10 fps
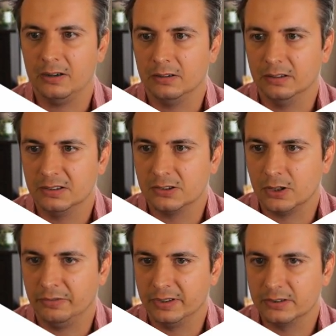this is
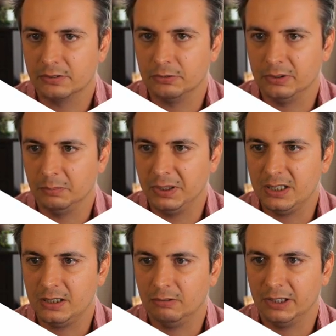obvious through the
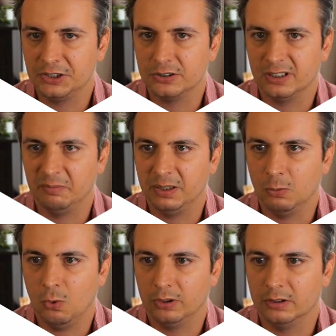PE ratios that have been
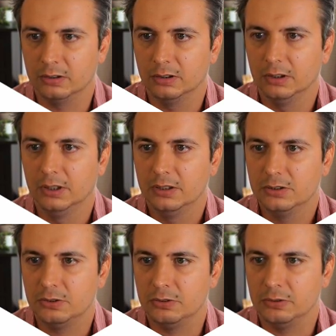awarded
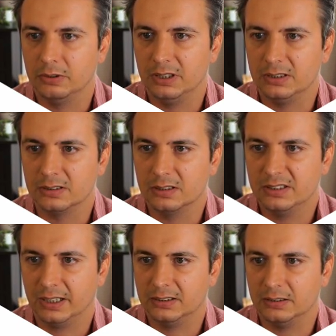to these
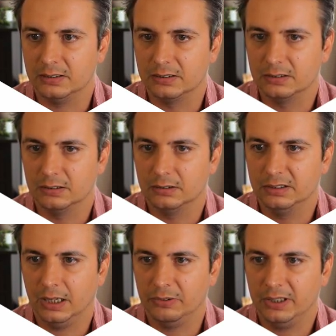sectors
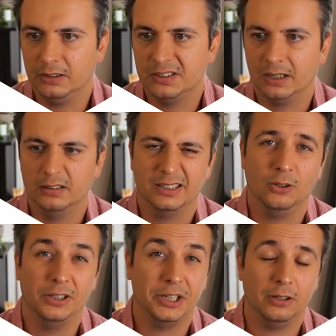down here.
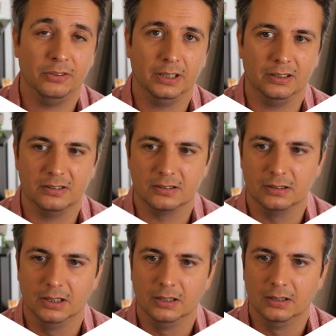Technology, I don't think, is
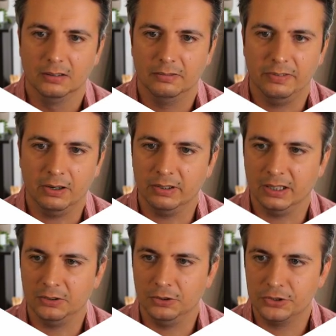very
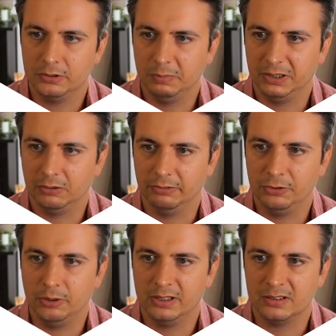unusual, but there are a
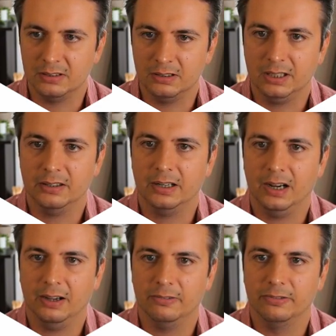few others in here that
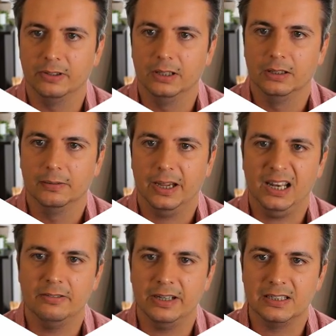have
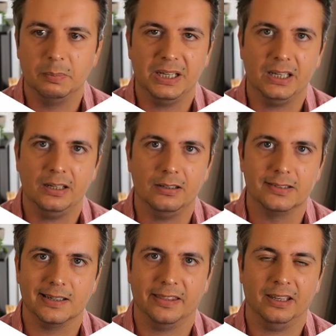elevated
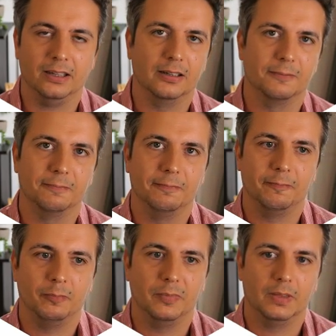PEs, I think
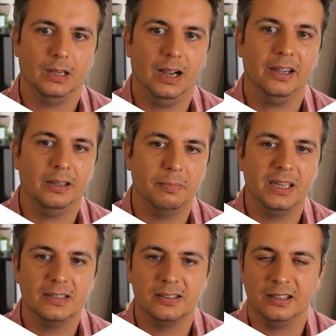higher
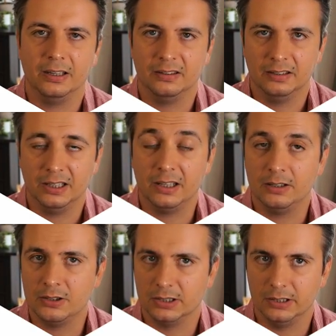PEs than they
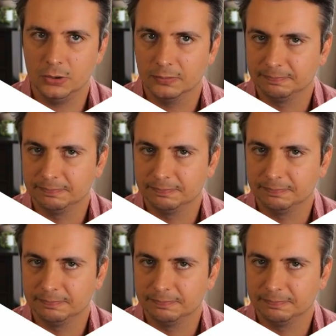usually do.